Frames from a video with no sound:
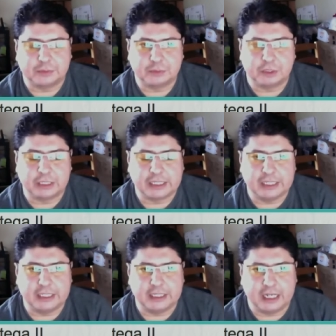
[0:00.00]
work
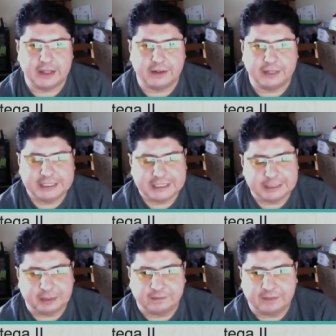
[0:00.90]
in either
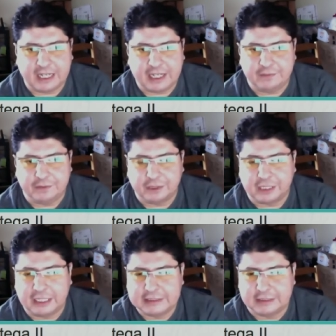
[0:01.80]
HTML5
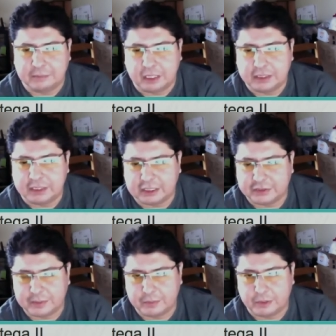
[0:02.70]
utilizing the montage
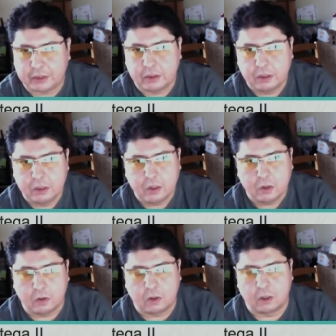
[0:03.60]
framework,
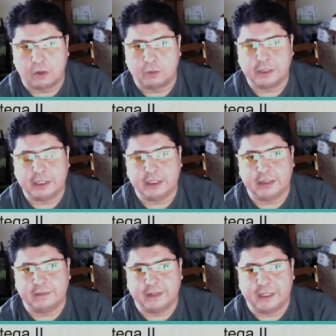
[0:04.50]
or we
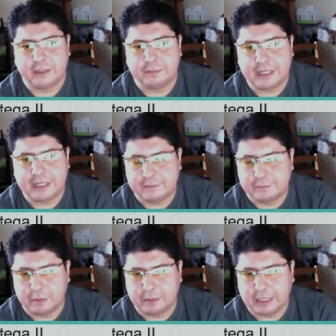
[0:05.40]
develop native
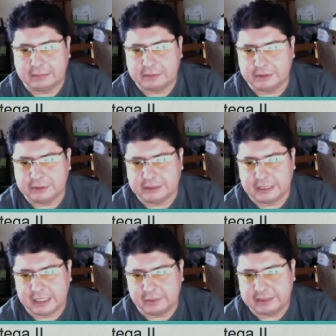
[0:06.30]
mobile apps using
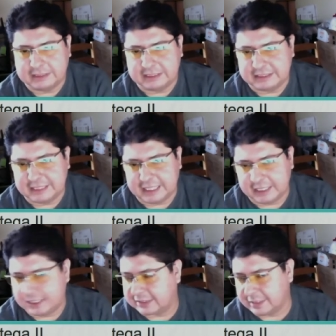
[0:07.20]
iOS SDK
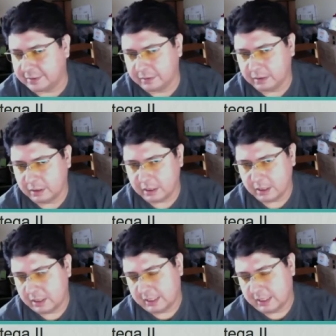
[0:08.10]
and Xcode.
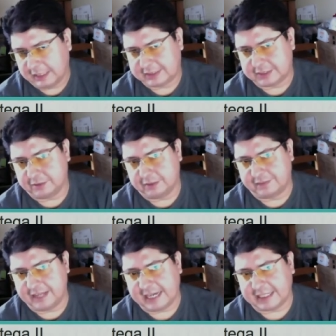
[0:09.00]
And so if
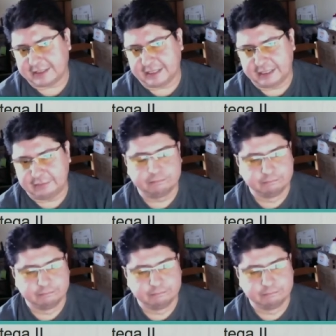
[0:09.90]
the hackathon